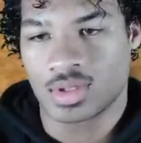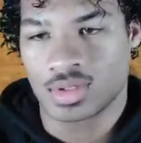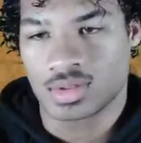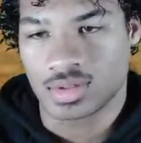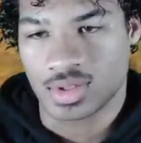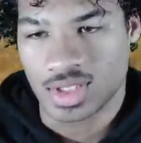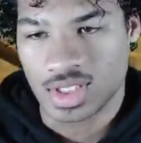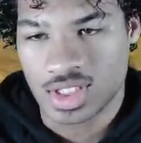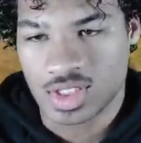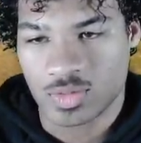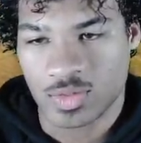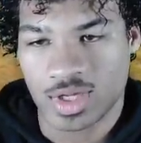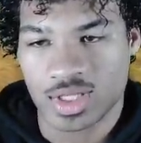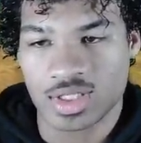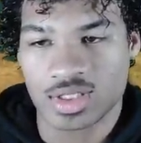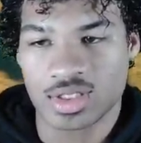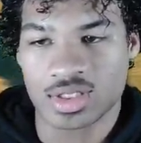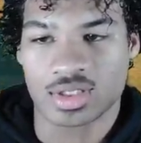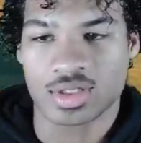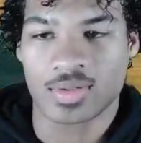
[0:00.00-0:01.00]
then
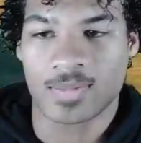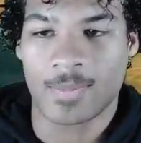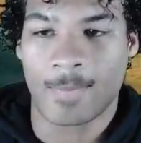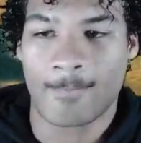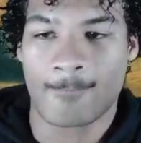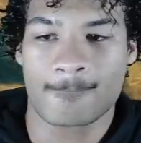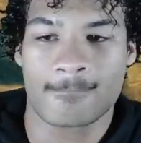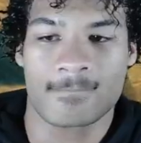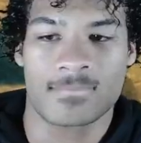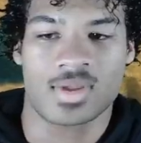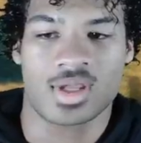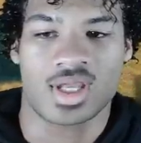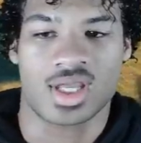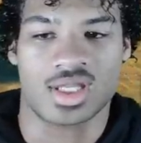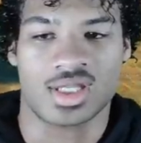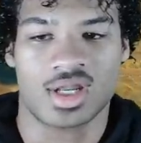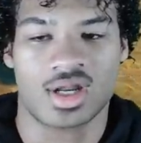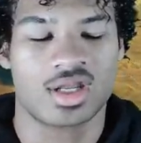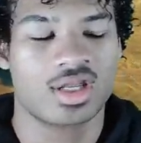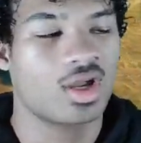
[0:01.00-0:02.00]
sway in, and
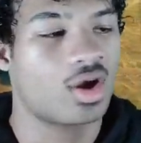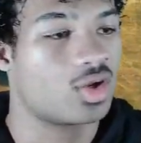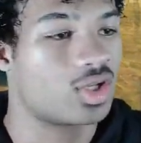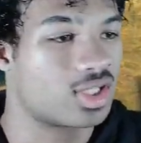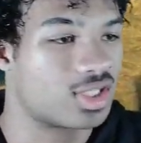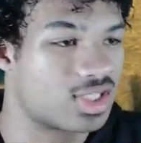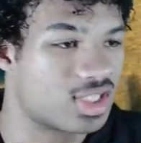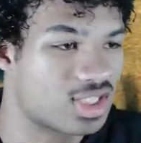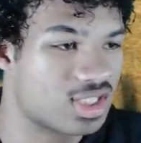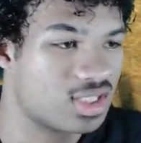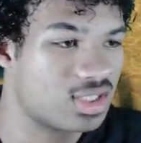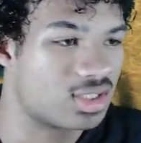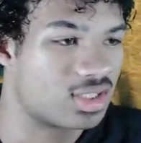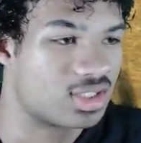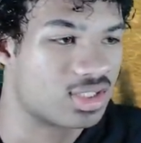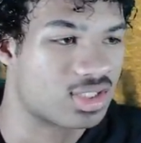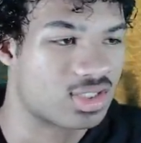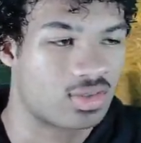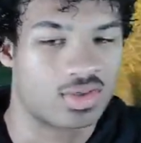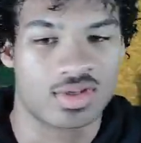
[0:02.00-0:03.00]
there you go. You can extend it.
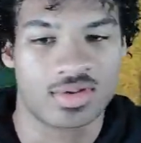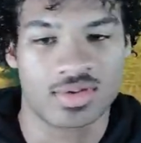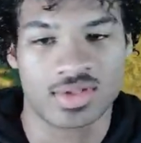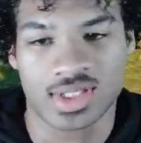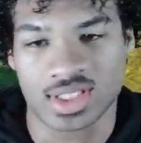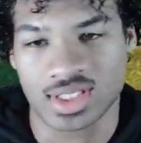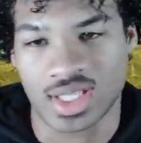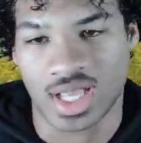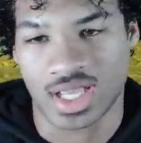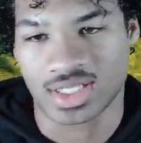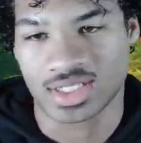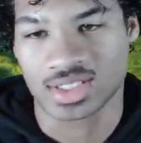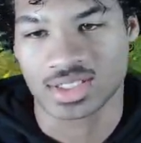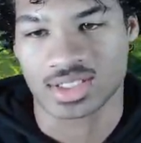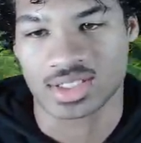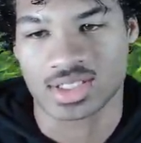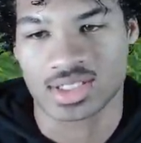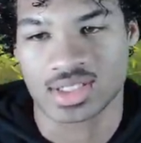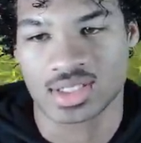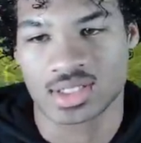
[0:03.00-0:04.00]
So it look like
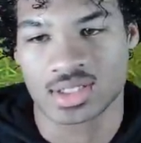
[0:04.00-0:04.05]
this.